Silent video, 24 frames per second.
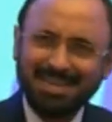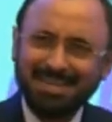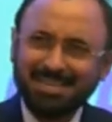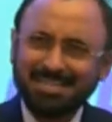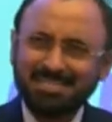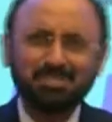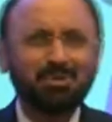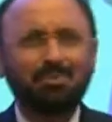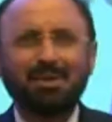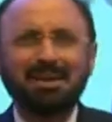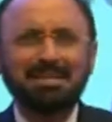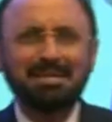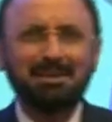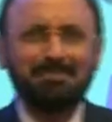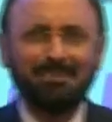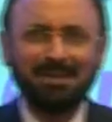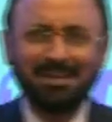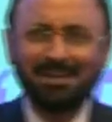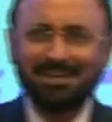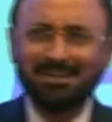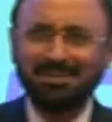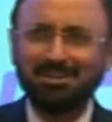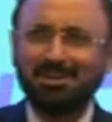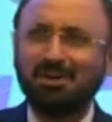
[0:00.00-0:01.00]
so what happened?
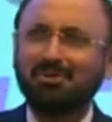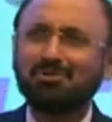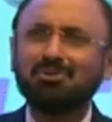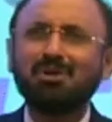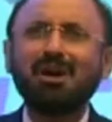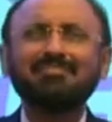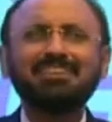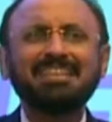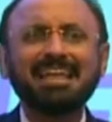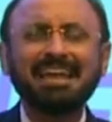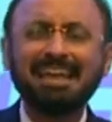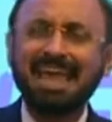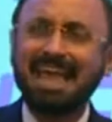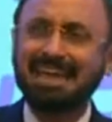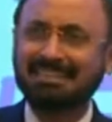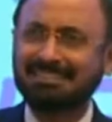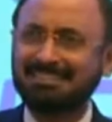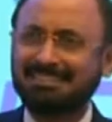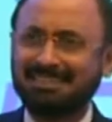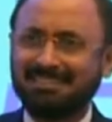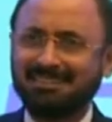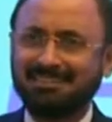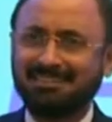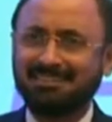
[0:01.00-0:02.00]
Now you are with an
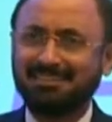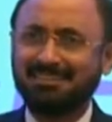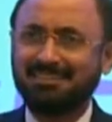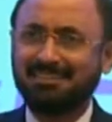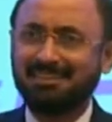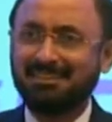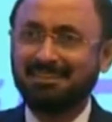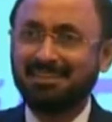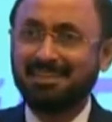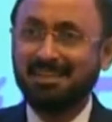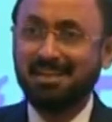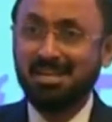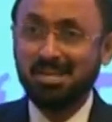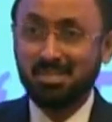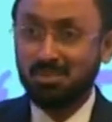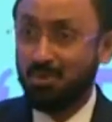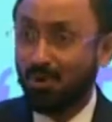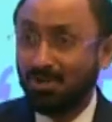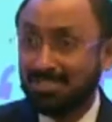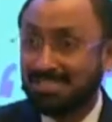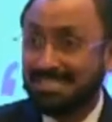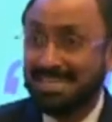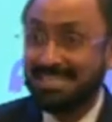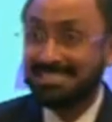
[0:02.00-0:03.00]
actor.
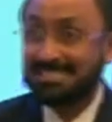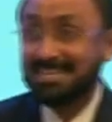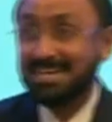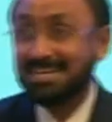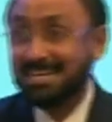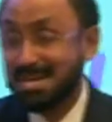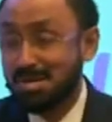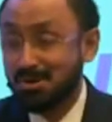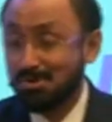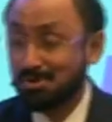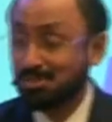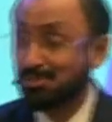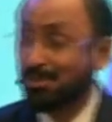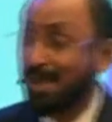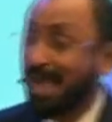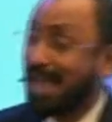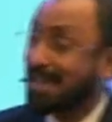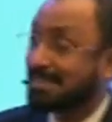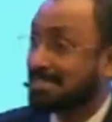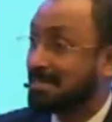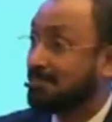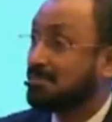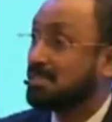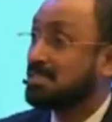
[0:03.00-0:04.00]
Those days getting close to an
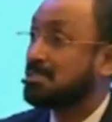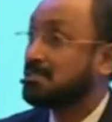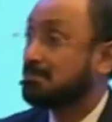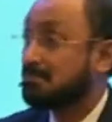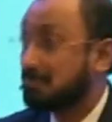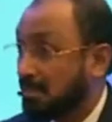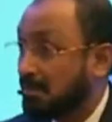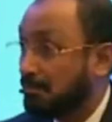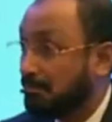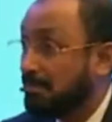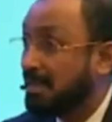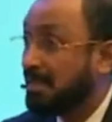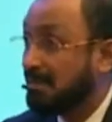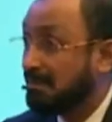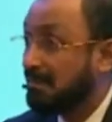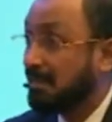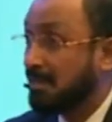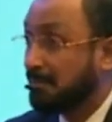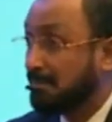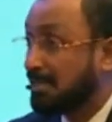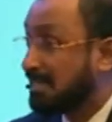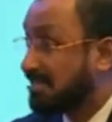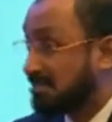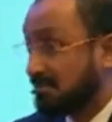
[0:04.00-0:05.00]
actor was a big
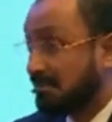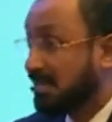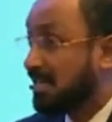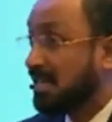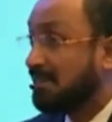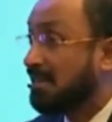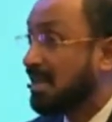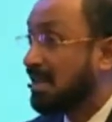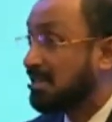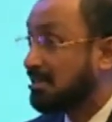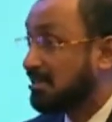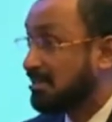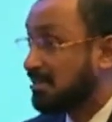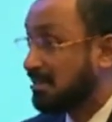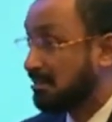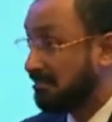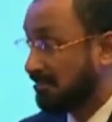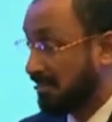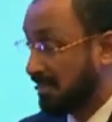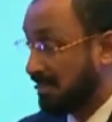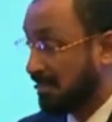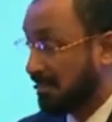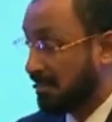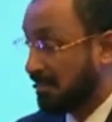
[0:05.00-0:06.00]
thing because we never had
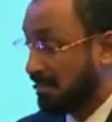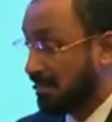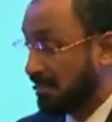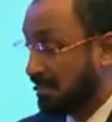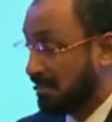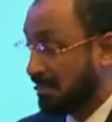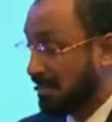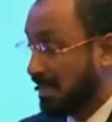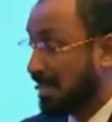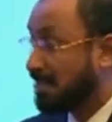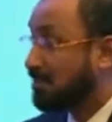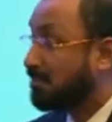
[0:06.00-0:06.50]
TV and